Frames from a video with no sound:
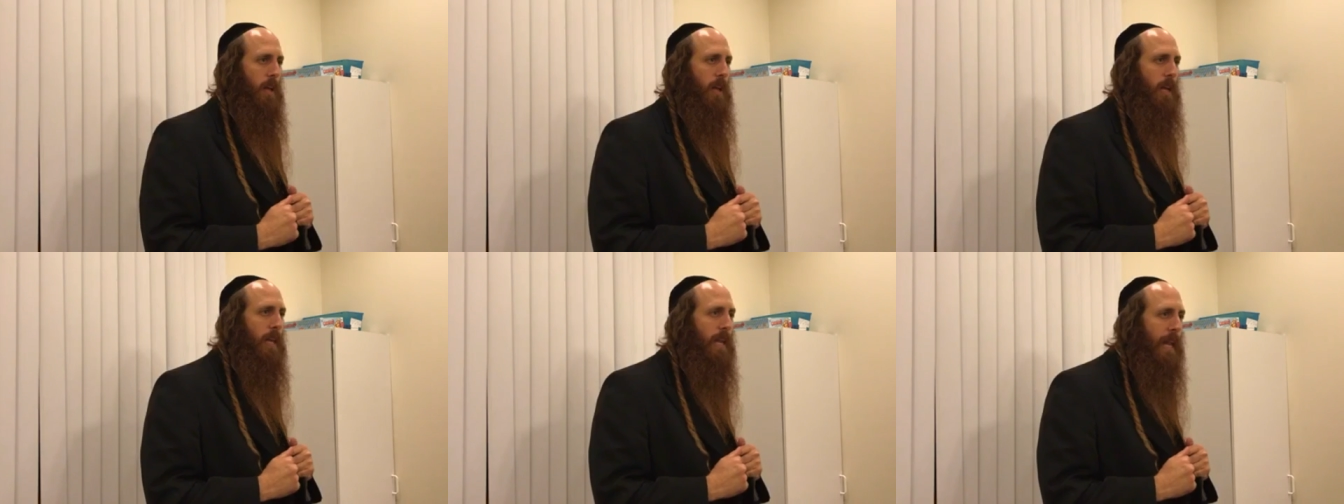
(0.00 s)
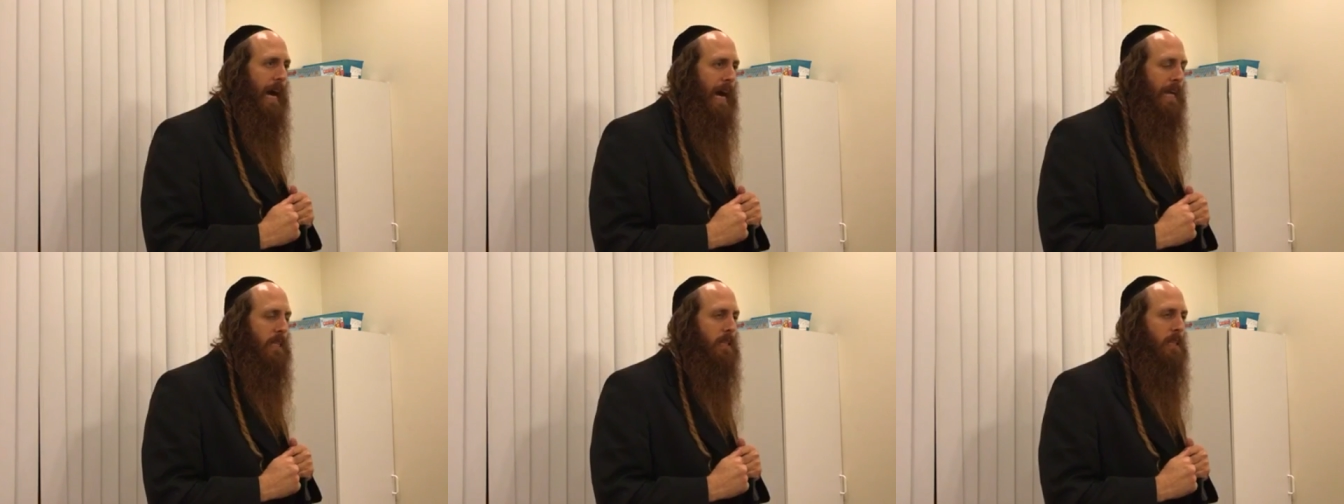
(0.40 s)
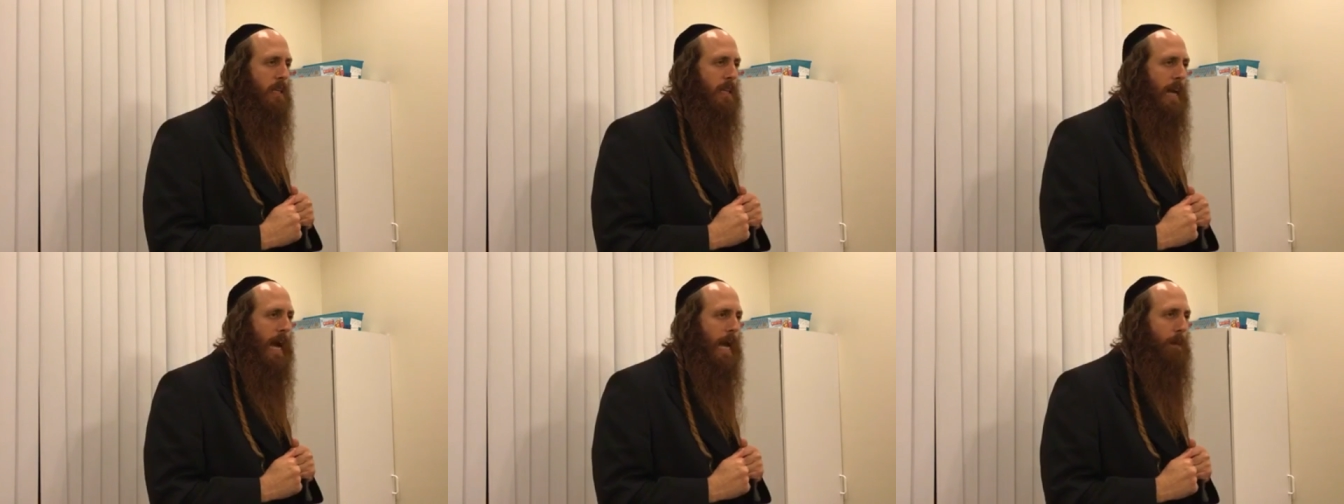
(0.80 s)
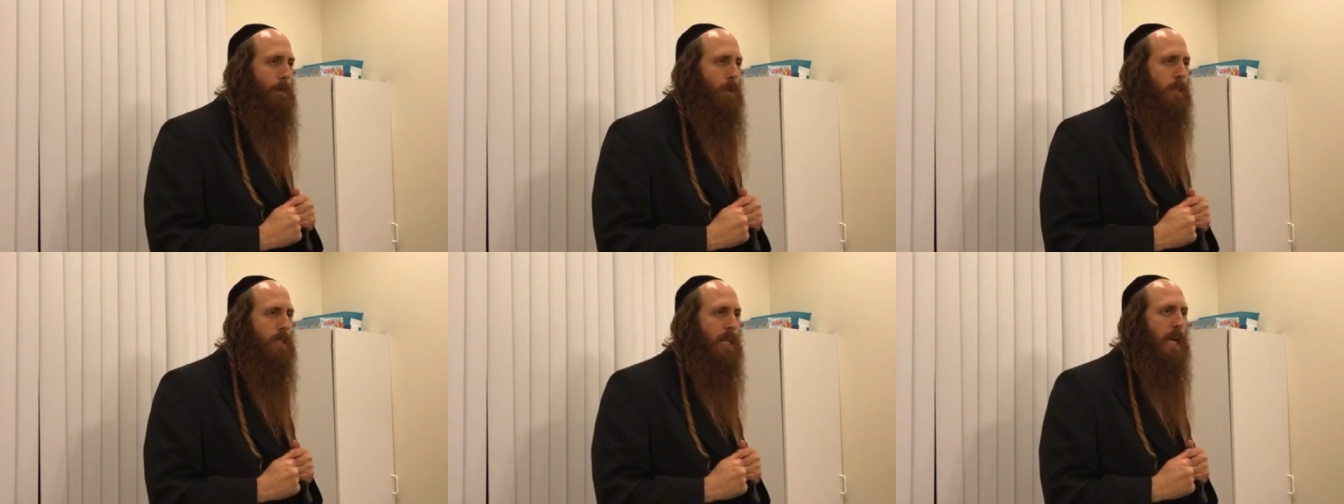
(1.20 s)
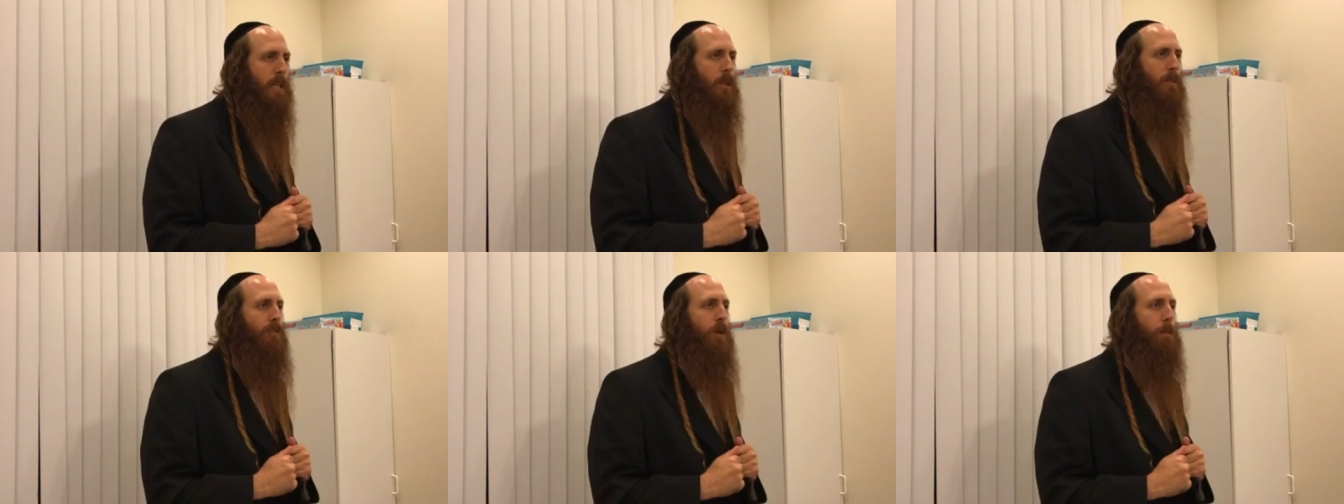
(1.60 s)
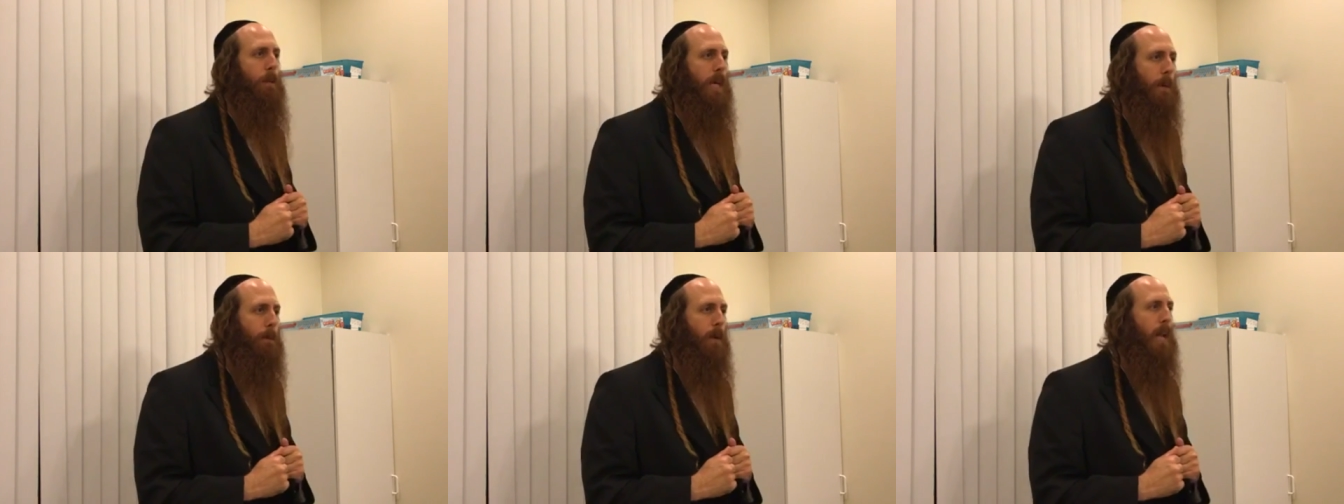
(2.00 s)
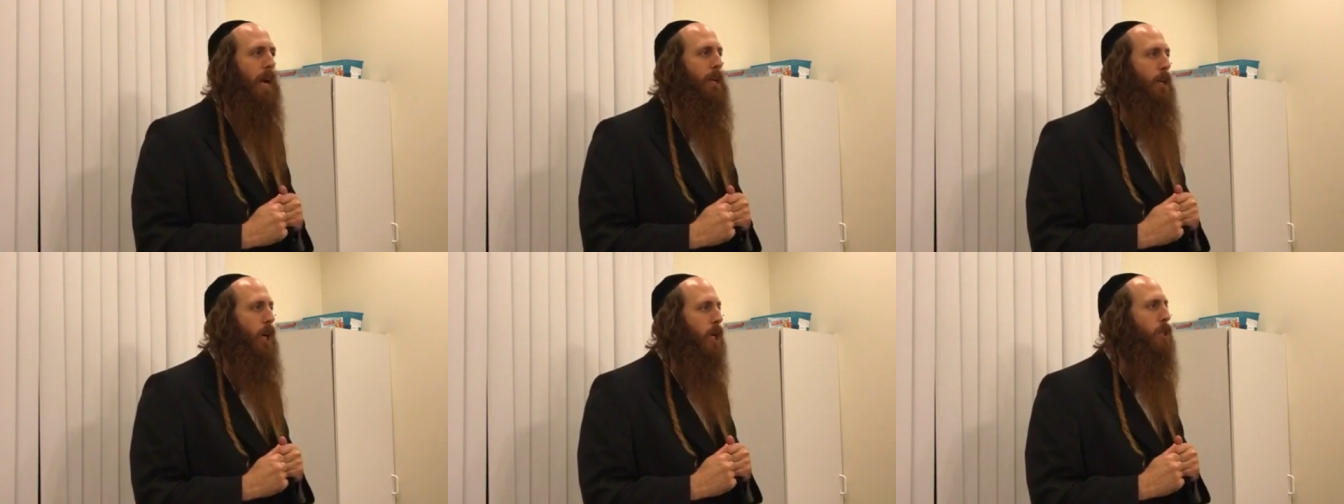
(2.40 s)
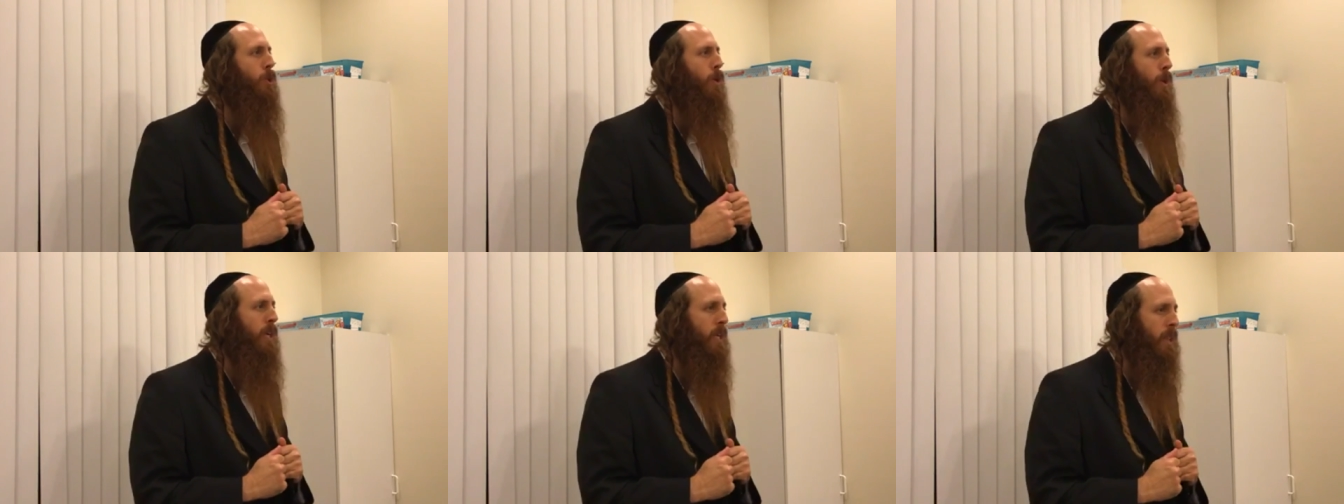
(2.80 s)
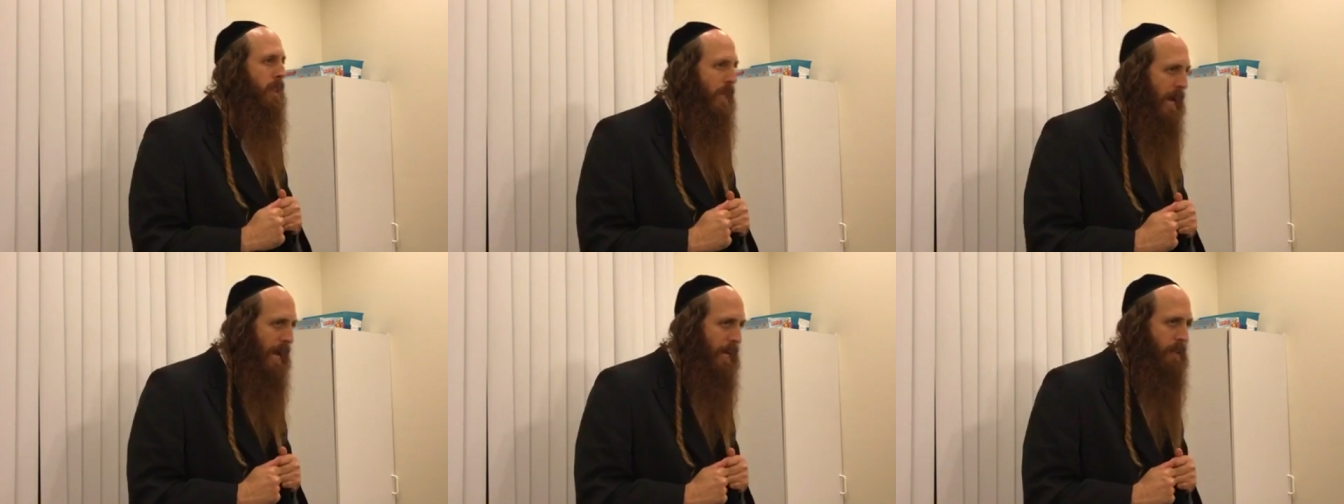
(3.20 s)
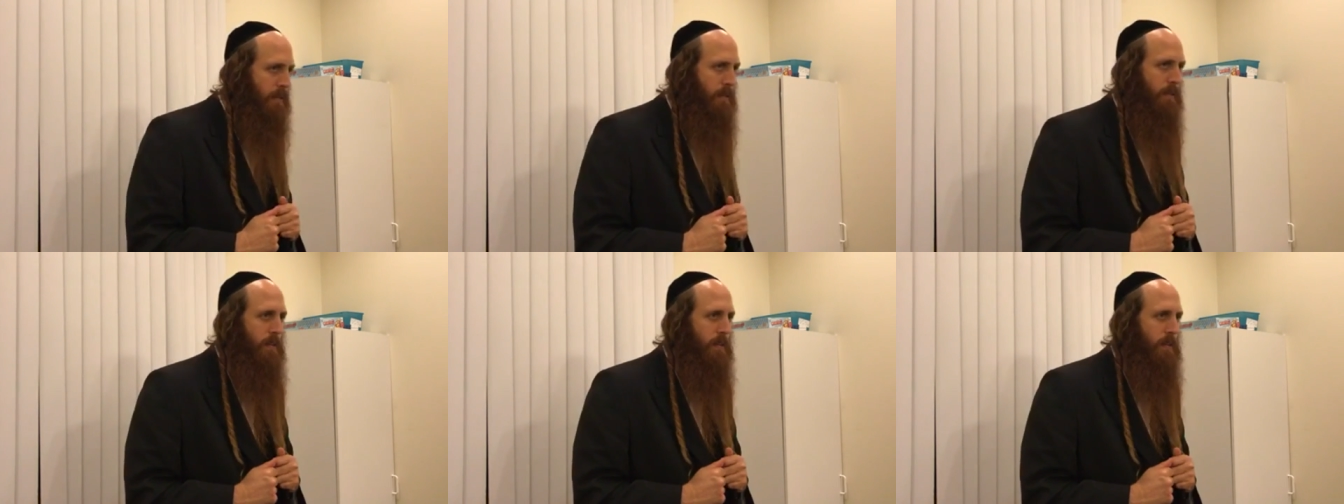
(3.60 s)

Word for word: ninety-nine percent of the people are not doing that.